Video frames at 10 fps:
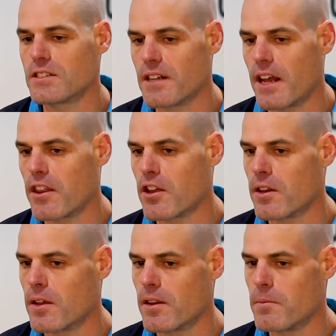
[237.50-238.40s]
just another thing on
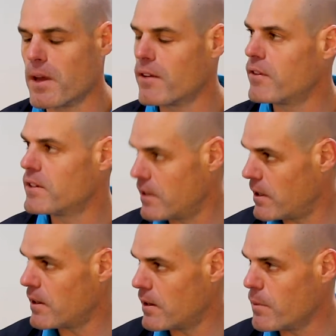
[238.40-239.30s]
the, the benefits of
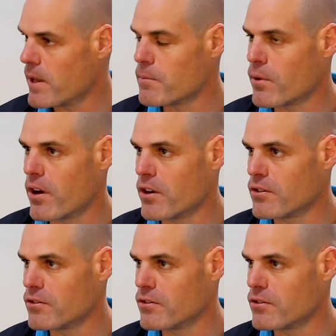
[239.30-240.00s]
the, the BMPRO